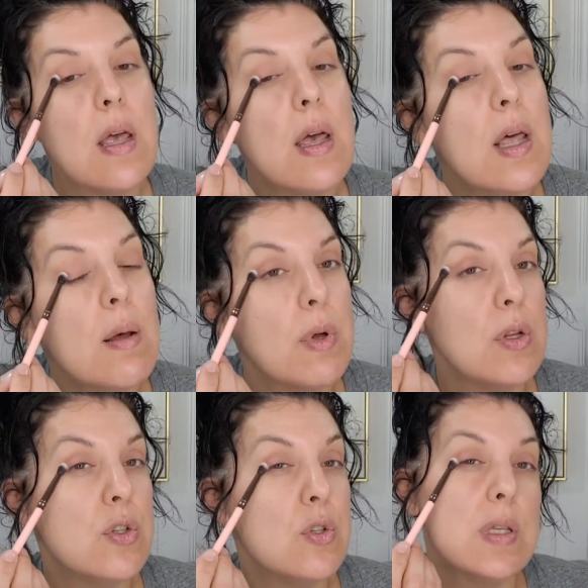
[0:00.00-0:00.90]
And I'm
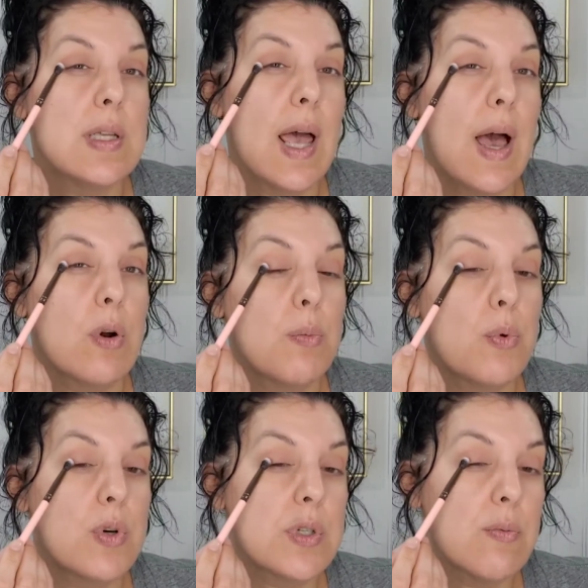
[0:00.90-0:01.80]
going to do this outer
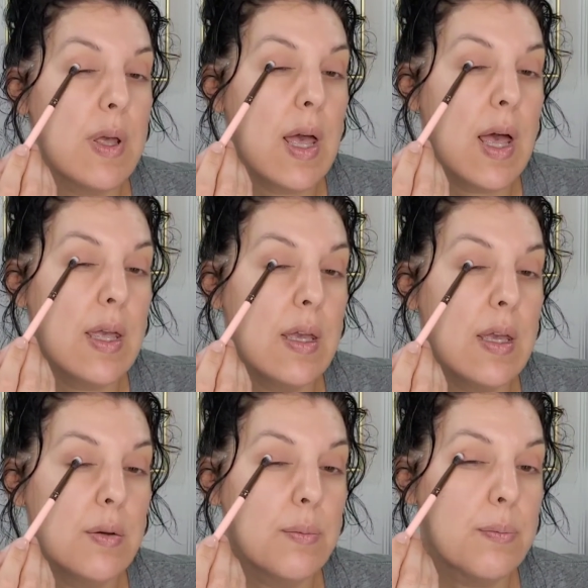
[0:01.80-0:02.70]
portion of my eye here.